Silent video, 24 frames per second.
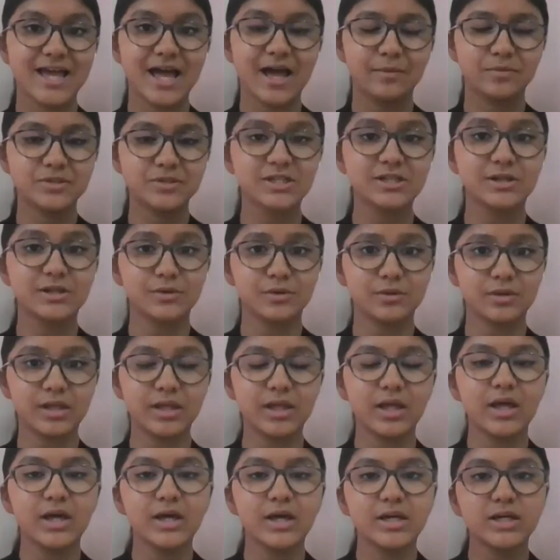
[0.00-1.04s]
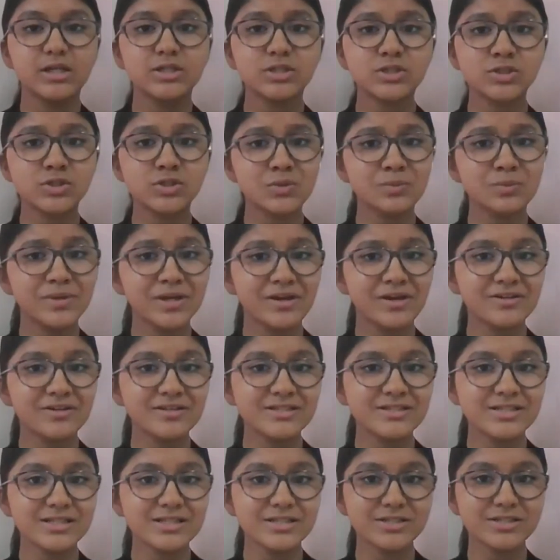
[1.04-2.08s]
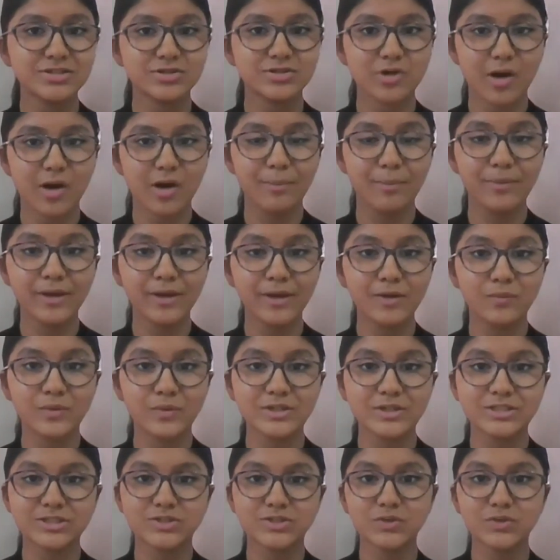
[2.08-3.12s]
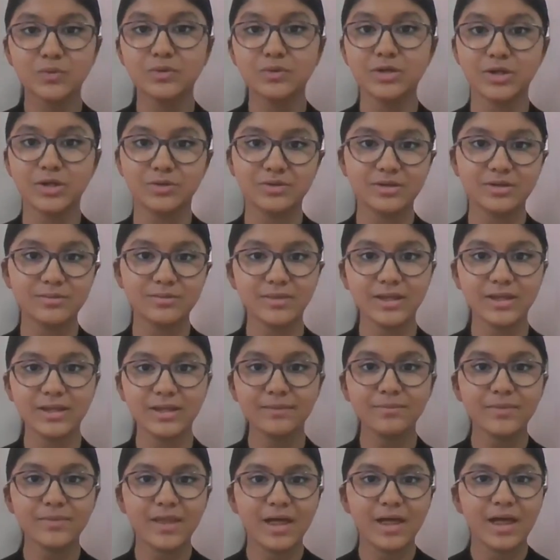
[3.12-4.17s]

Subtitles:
absolutely. So because this topic was so new to me,